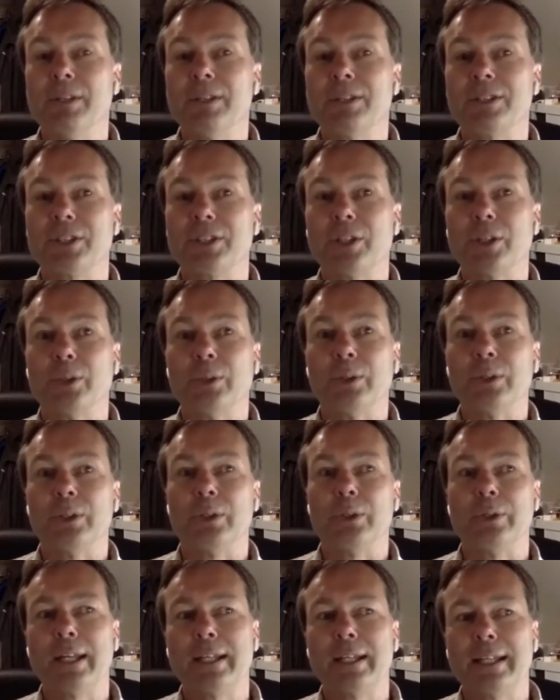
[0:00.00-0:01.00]
So
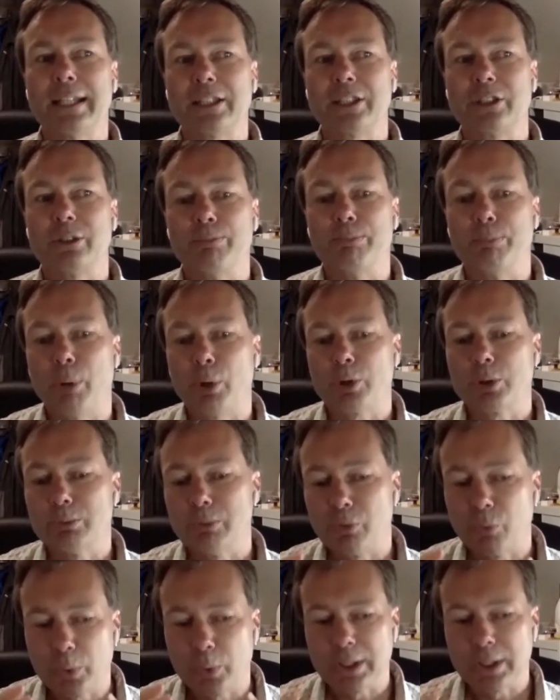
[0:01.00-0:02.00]
you then get to the bottom
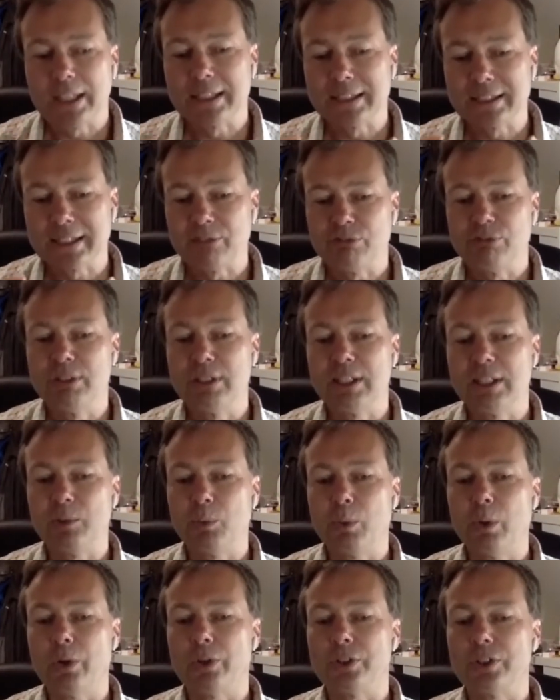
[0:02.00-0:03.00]
of what it is they really
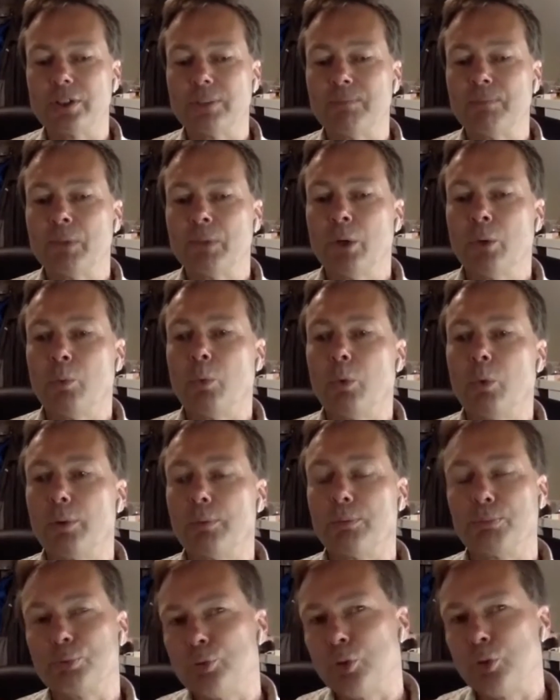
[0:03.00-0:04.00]
want,
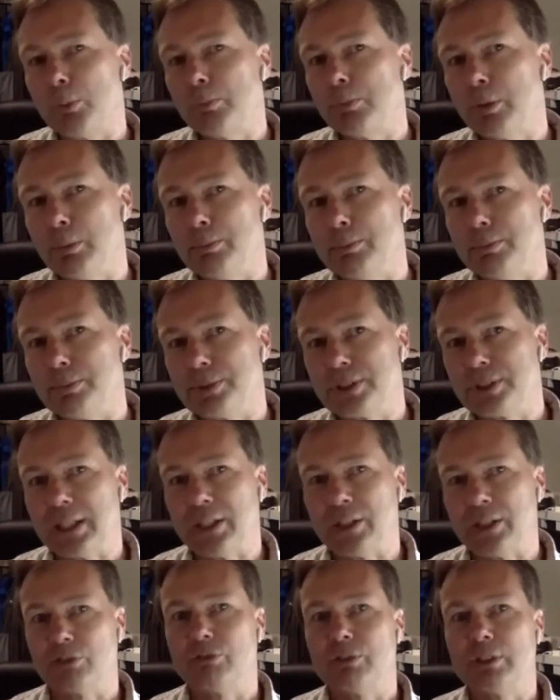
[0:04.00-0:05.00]
what problems in
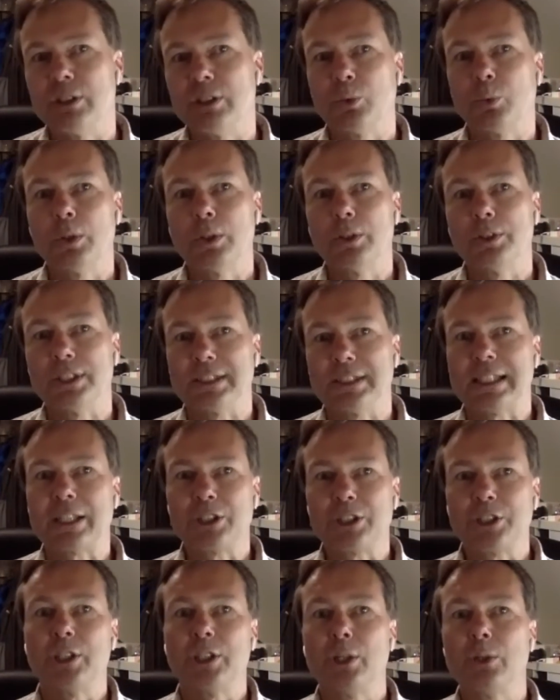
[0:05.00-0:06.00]
the real world it's
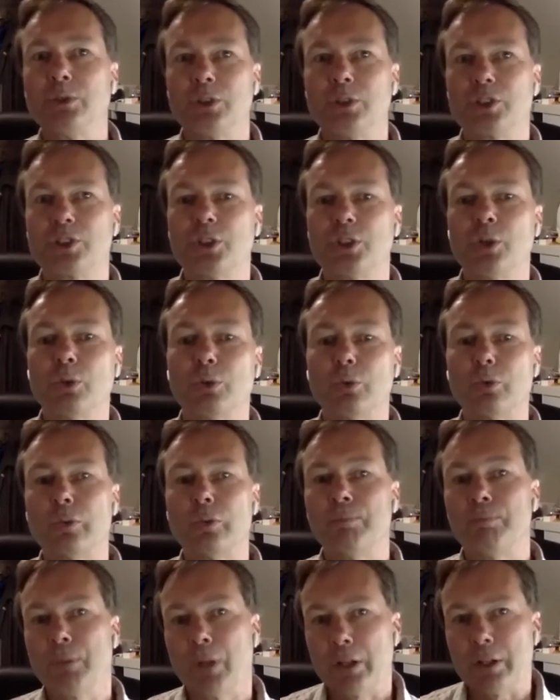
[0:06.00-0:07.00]
actually going to solve.
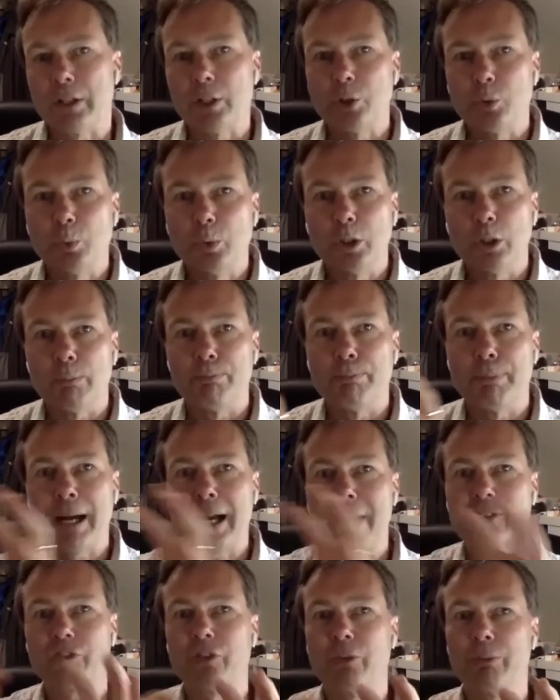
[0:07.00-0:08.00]
Then you work
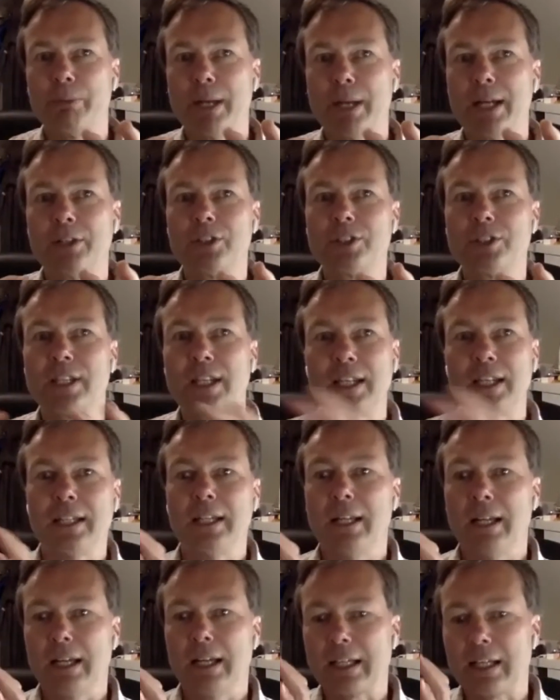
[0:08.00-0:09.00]
back from there to say,
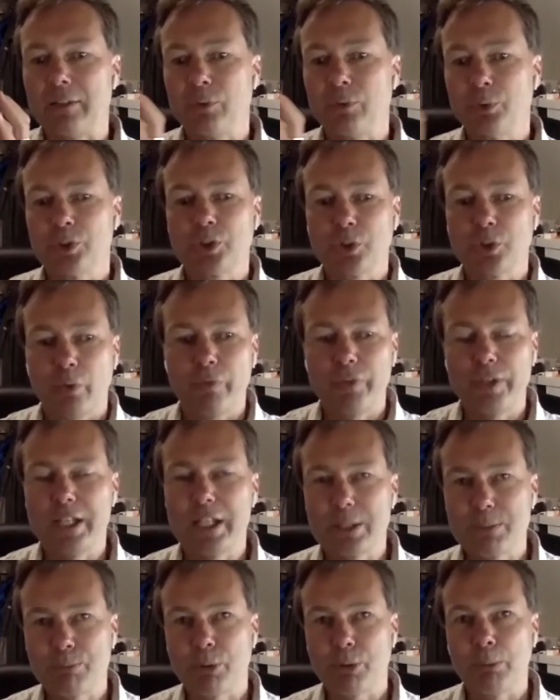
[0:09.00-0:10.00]
okay, if you're going to solve
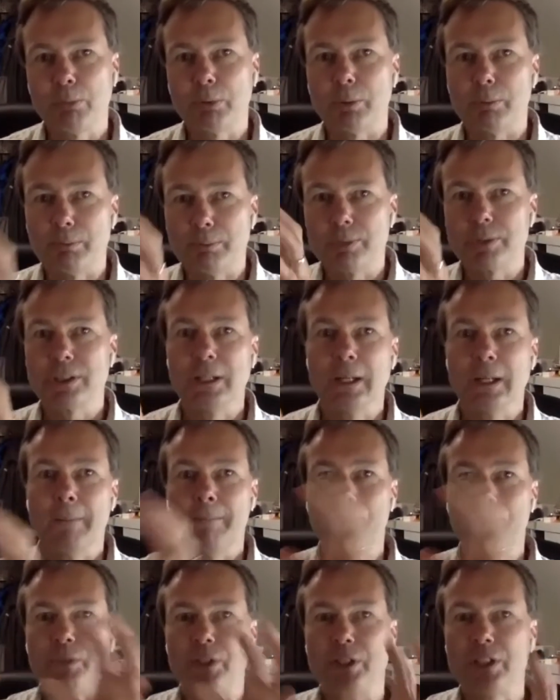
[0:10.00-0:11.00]
these problems,
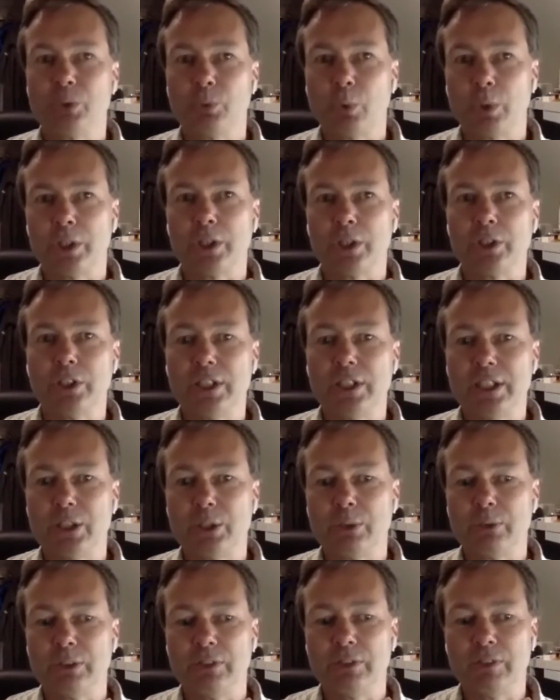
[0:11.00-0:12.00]
this is what you're going to need
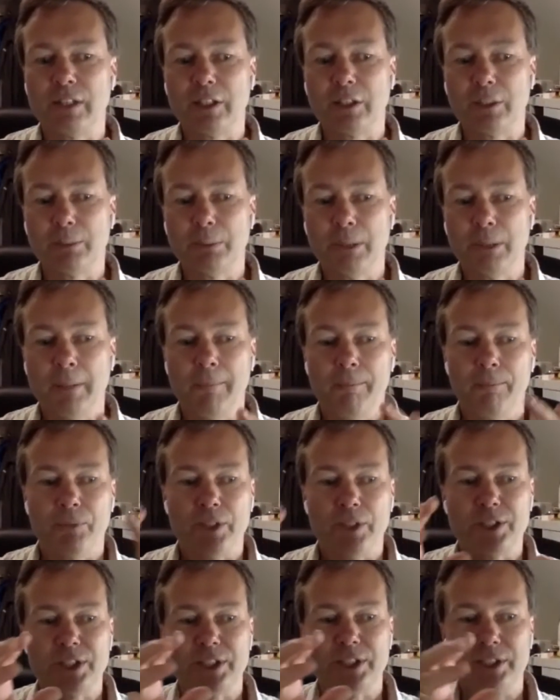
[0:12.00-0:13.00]
to develop.
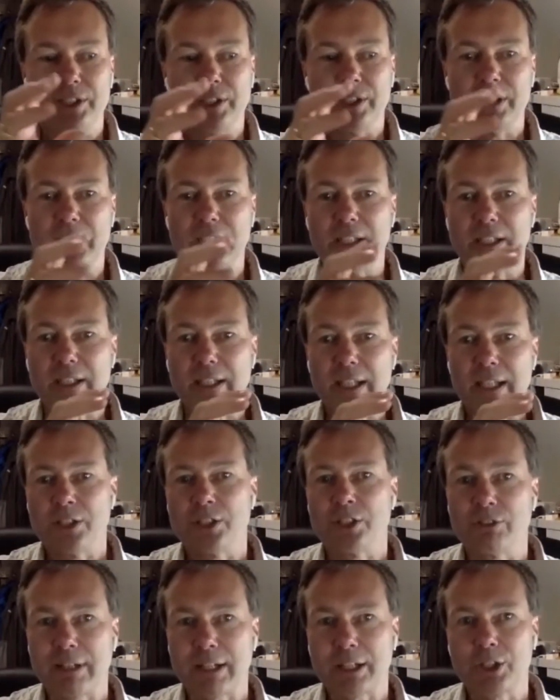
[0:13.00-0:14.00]
This is the
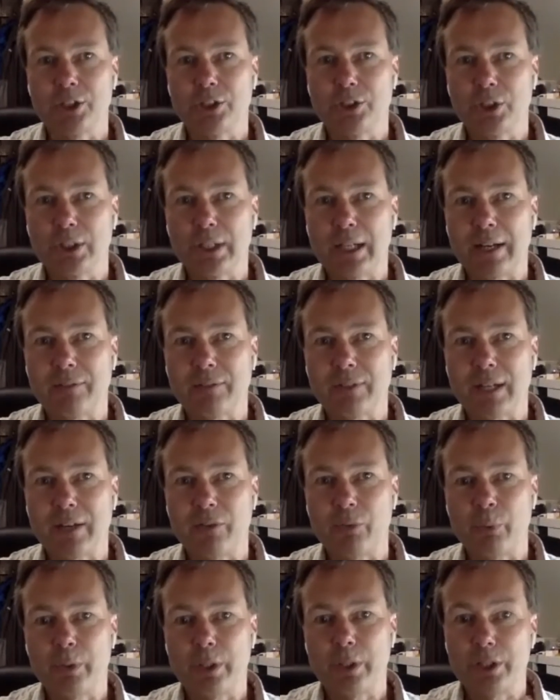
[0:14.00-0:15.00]
interactions you're going to
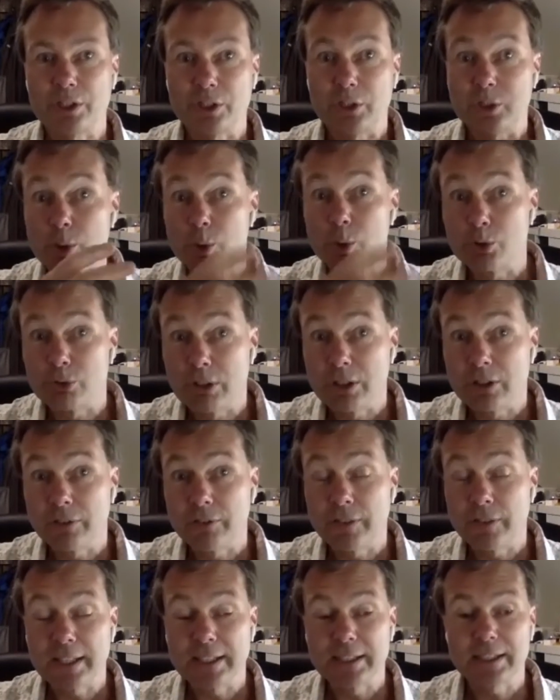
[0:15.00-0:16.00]
have with it. This is the user
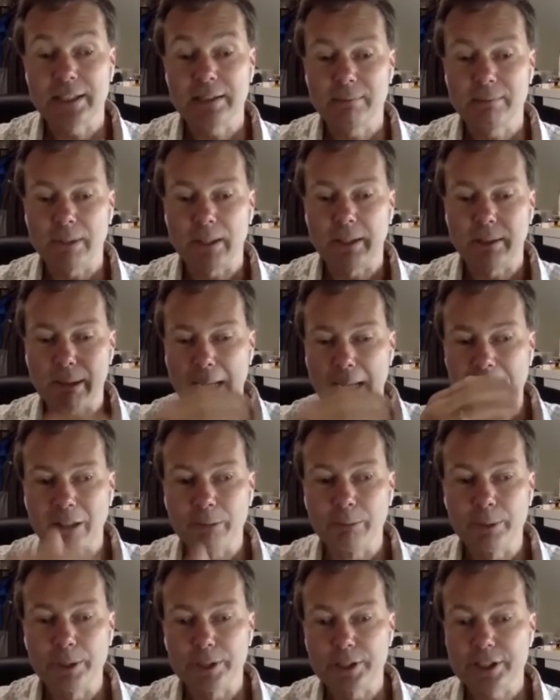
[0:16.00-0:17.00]
interface
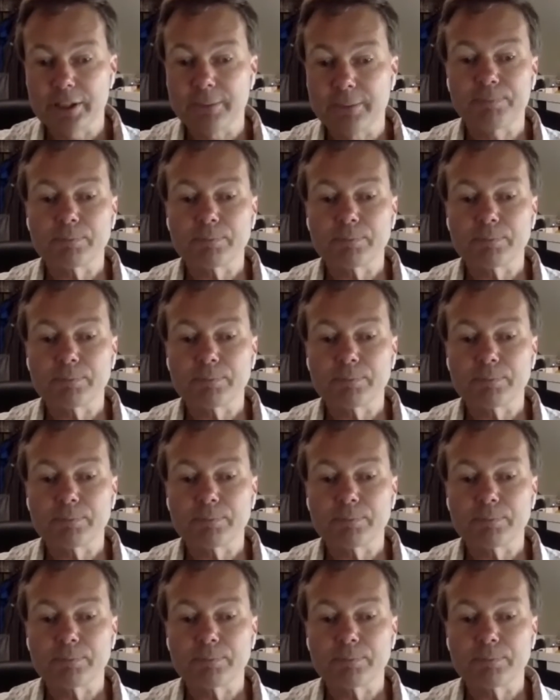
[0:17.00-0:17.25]
elements.